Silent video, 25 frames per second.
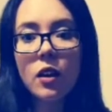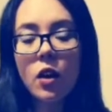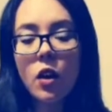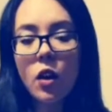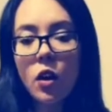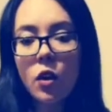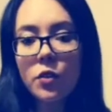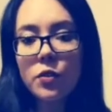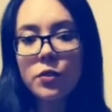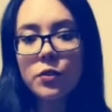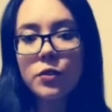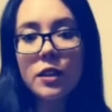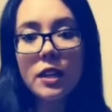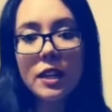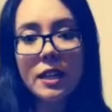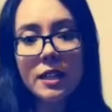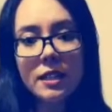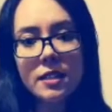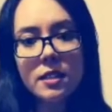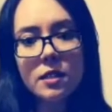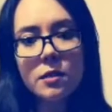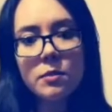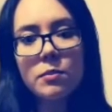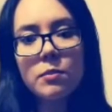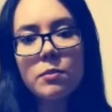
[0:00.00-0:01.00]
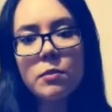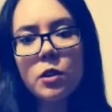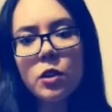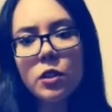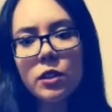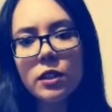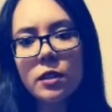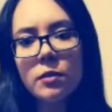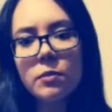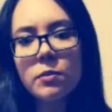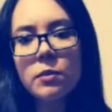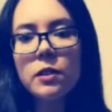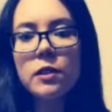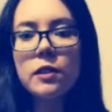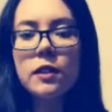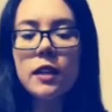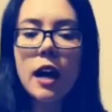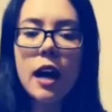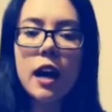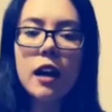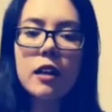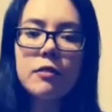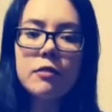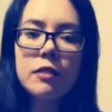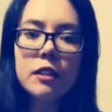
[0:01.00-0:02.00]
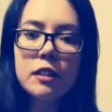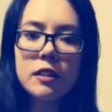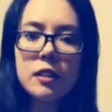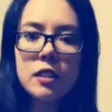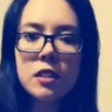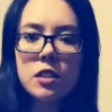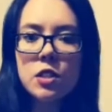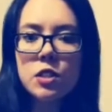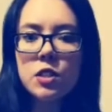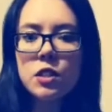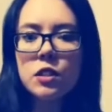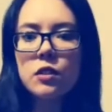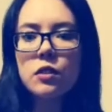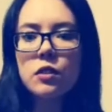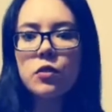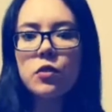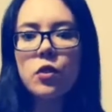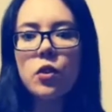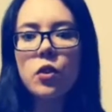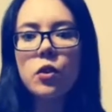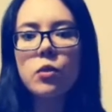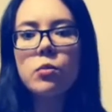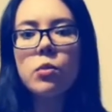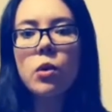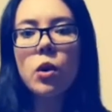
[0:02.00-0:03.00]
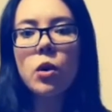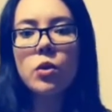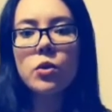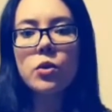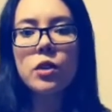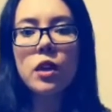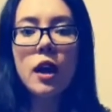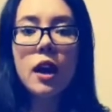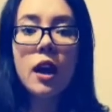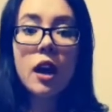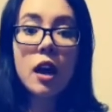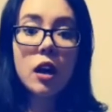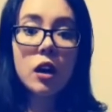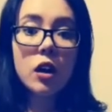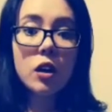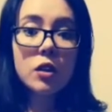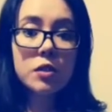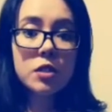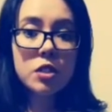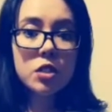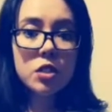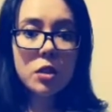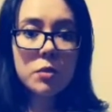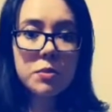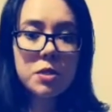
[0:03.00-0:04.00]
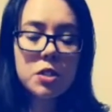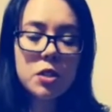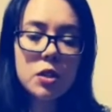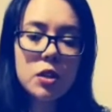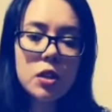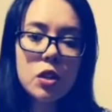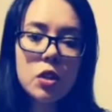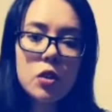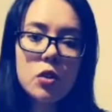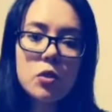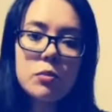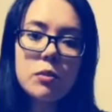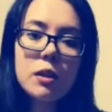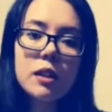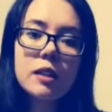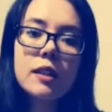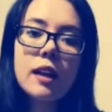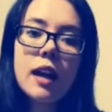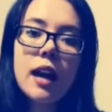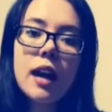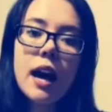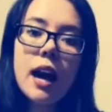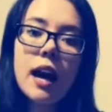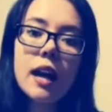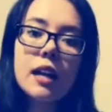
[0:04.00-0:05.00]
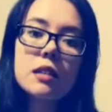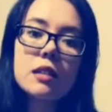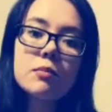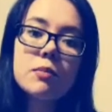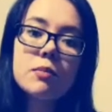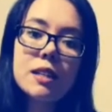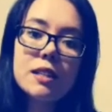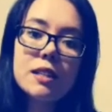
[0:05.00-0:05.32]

of its multiple advantages for both consumption human as